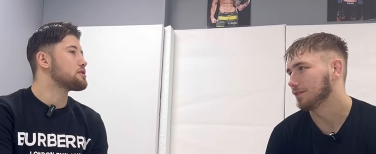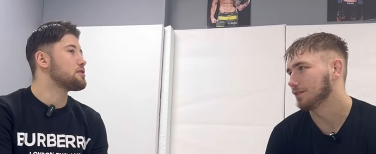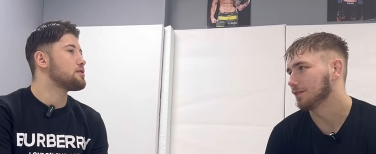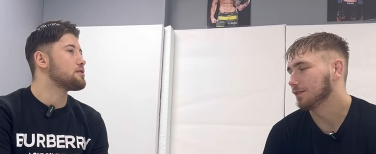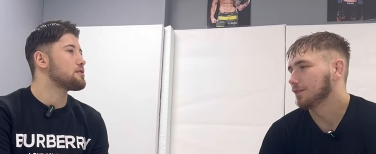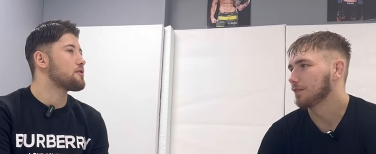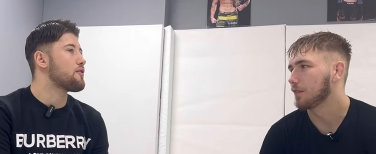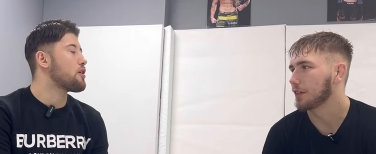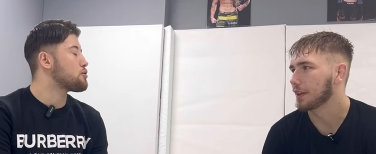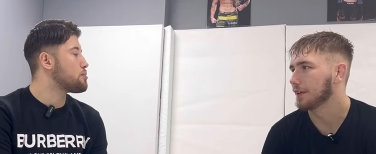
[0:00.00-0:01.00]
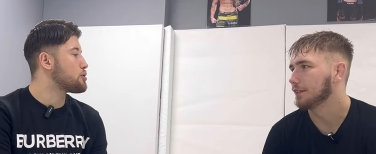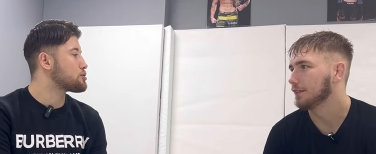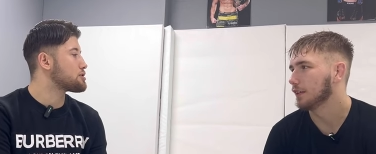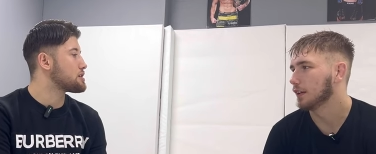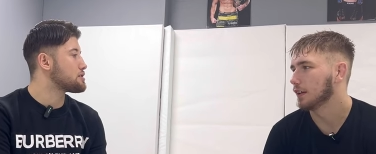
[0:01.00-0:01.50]
Speaker 1: the the final
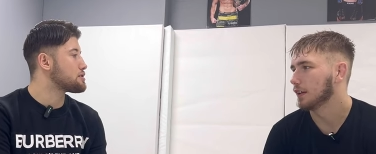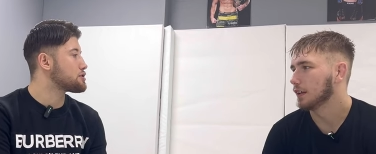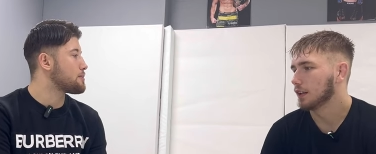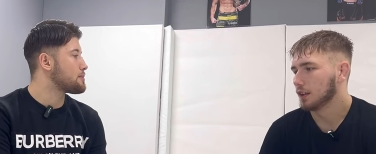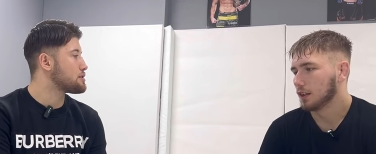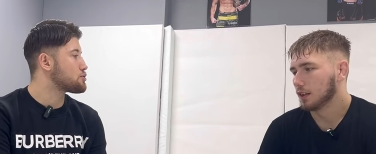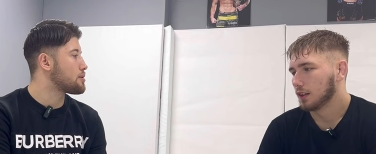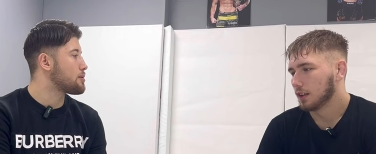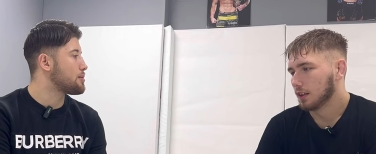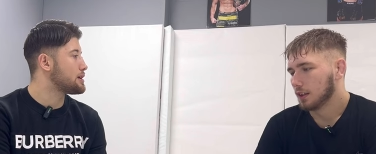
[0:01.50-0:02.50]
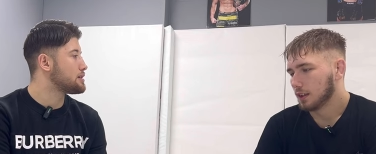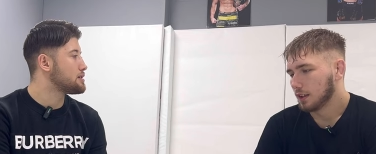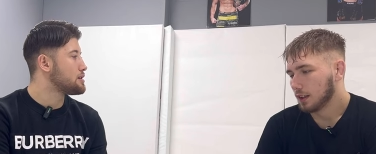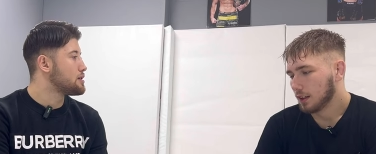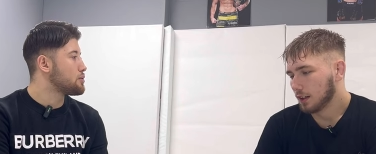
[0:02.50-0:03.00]
push into jumping into M M A?
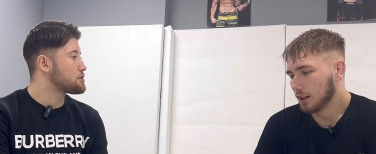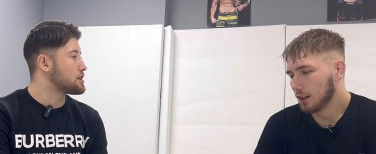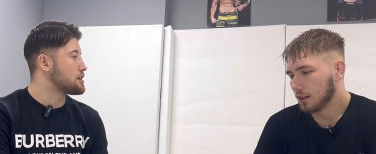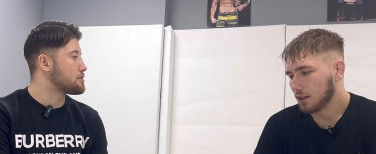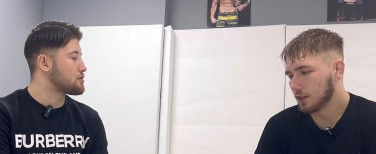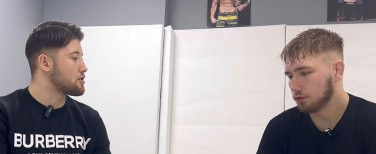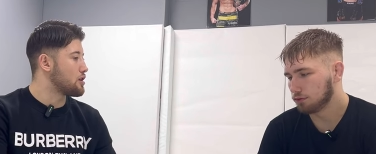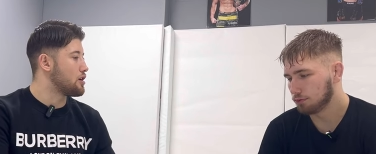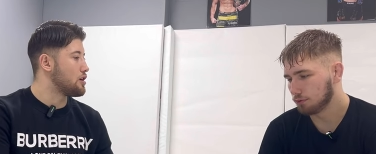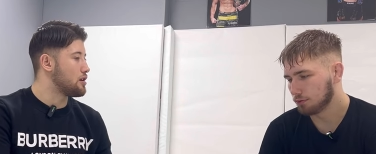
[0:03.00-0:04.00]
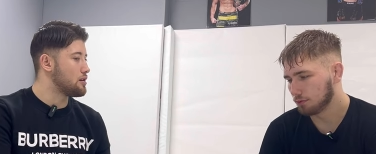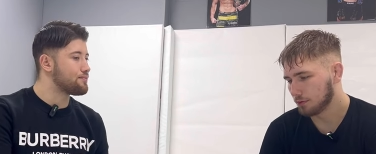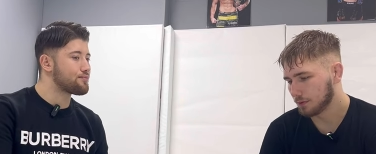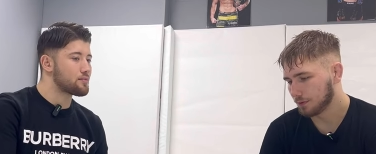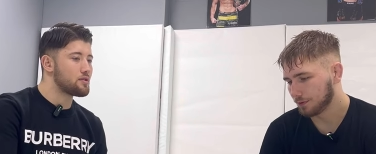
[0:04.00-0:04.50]
Was it uh,
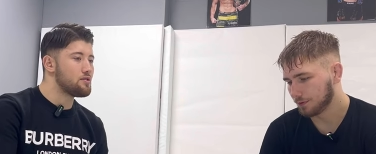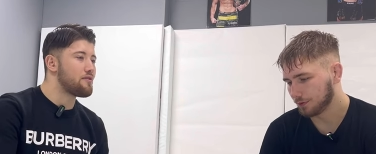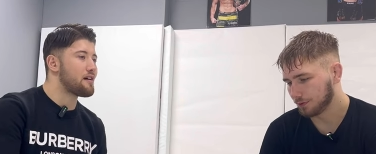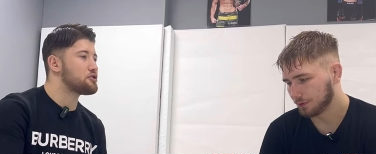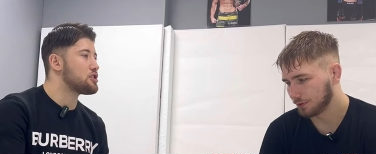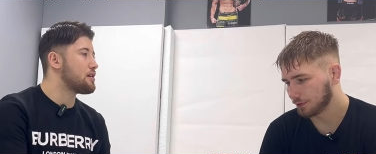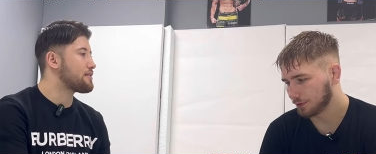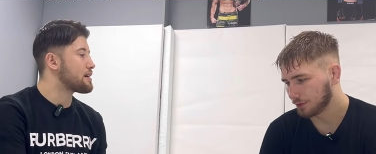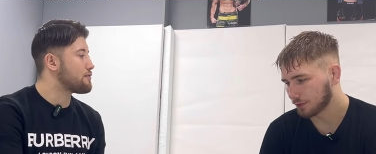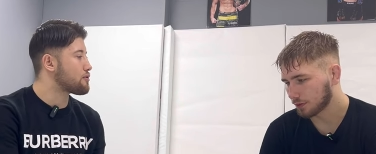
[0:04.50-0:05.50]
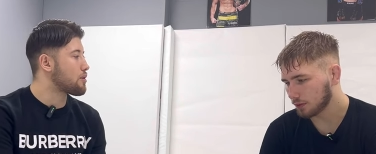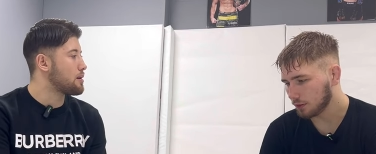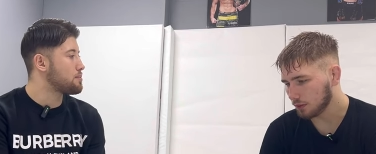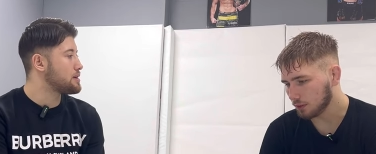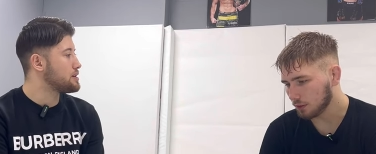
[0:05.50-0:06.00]
you found your love again for
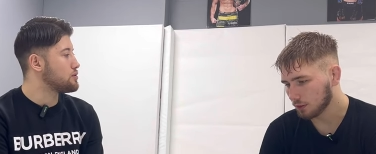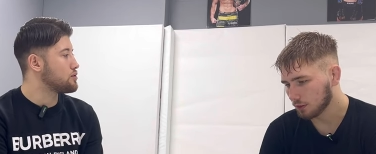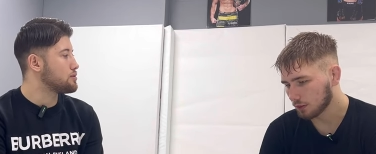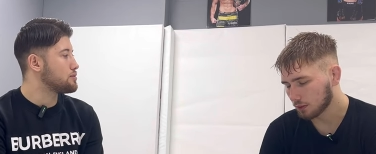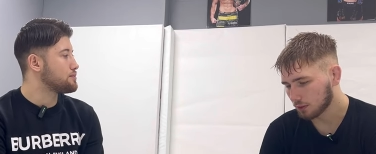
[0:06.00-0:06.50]
grappling, or?